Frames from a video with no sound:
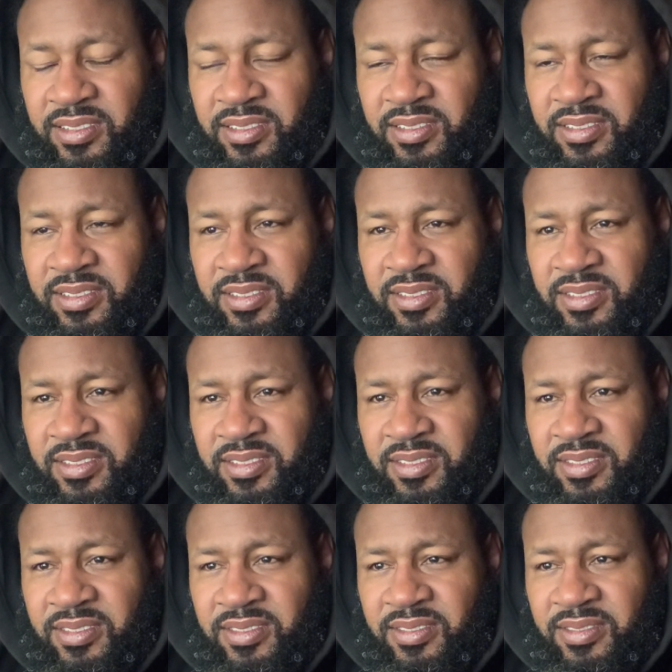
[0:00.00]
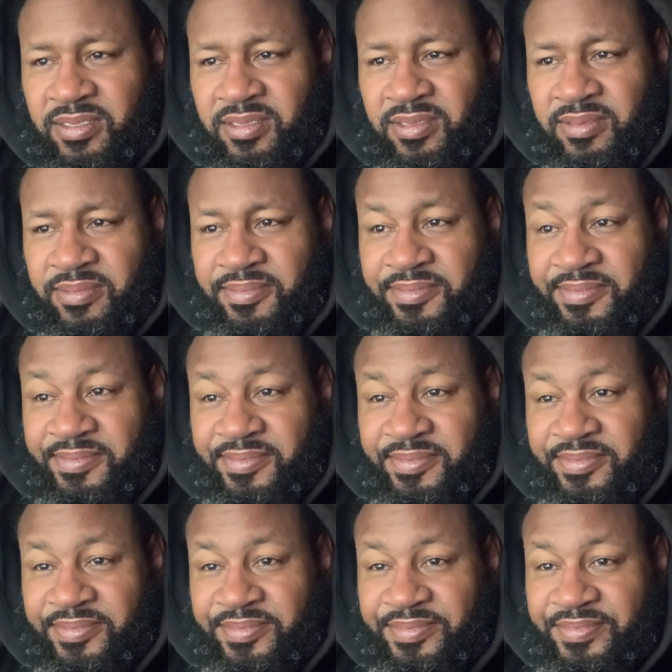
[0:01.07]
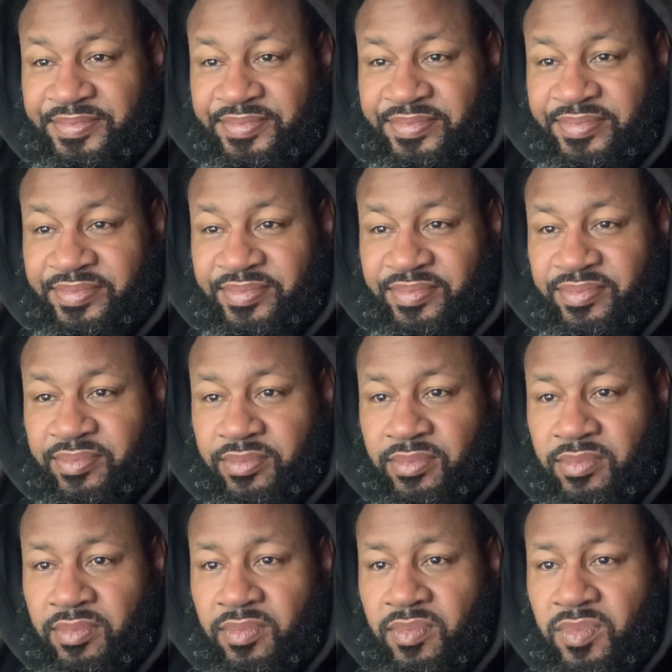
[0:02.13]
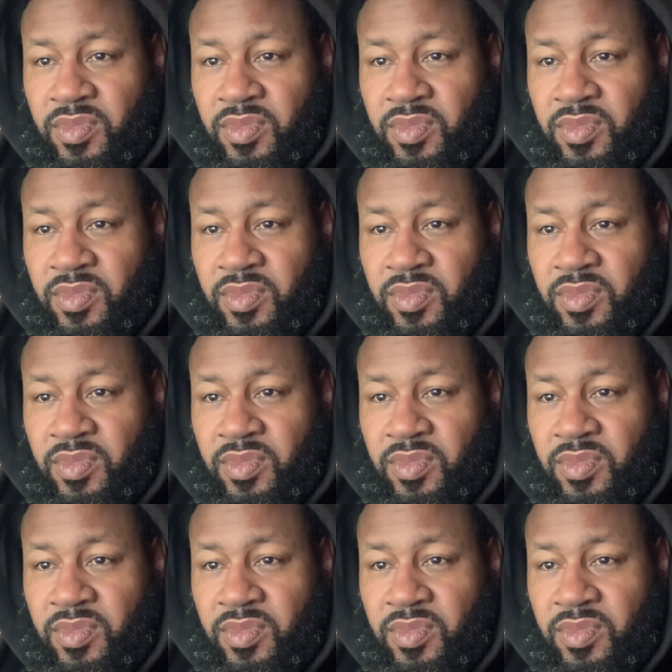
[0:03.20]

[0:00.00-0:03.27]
No one is speaking in this clip.